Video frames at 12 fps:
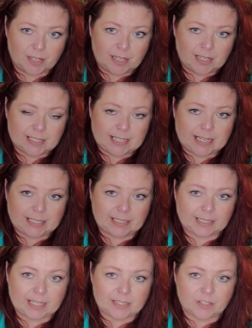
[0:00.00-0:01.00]
taken
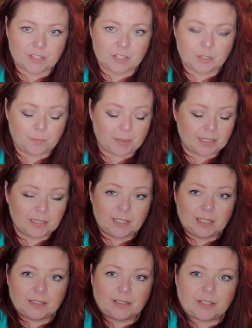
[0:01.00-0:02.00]
against you, but
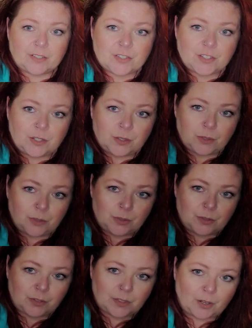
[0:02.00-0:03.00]
there's you
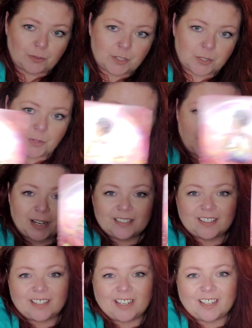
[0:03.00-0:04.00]
doing the right
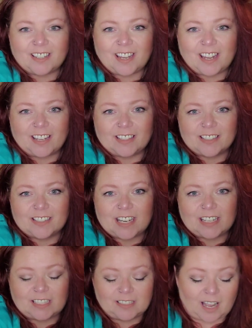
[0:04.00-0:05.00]
thing and
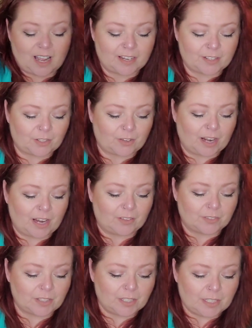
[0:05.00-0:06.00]
taking the higher
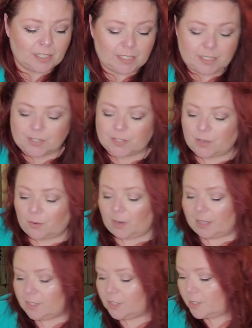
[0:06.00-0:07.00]
ground. So
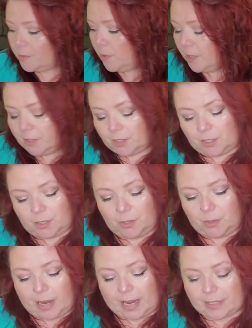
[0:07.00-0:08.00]
I just want to ask